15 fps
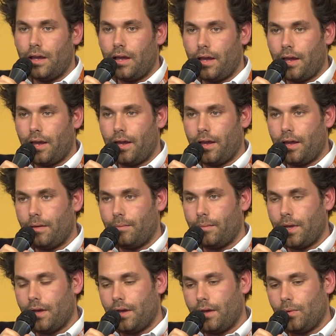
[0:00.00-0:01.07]

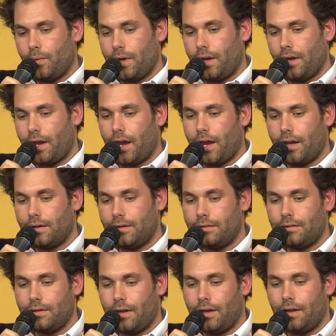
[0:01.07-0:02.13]
We had
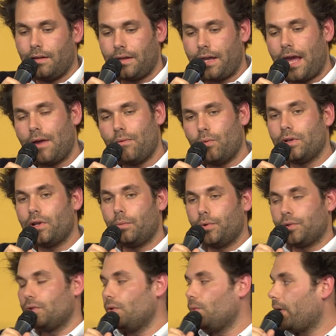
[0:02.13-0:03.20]
the
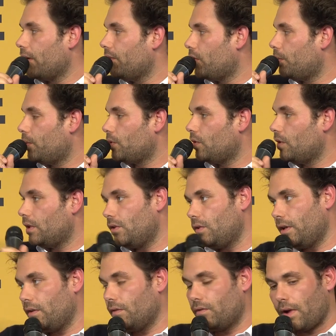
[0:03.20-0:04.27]
opportunity. We gave the
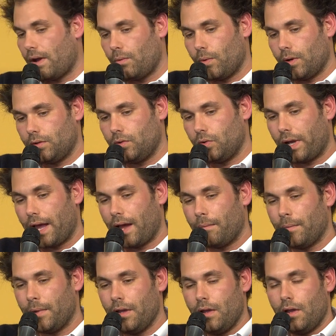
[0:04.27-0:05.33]
opportunity for everyone to
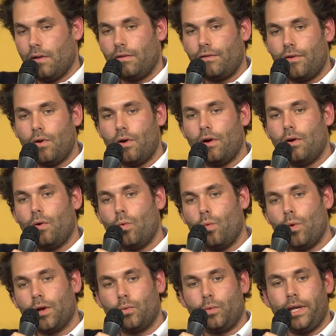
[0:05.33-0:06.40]
come for
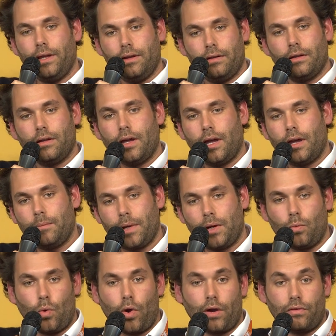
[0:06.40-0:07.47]
1 week
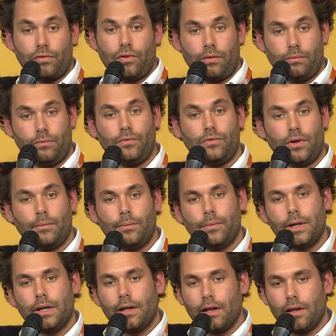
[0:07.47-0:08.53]
and work from
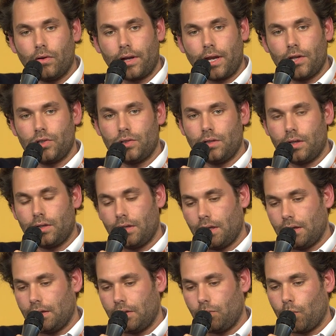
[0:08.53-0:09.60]
a location
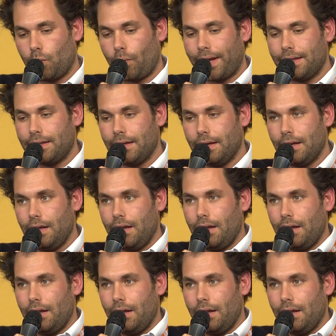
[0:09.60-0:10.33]
that we rented.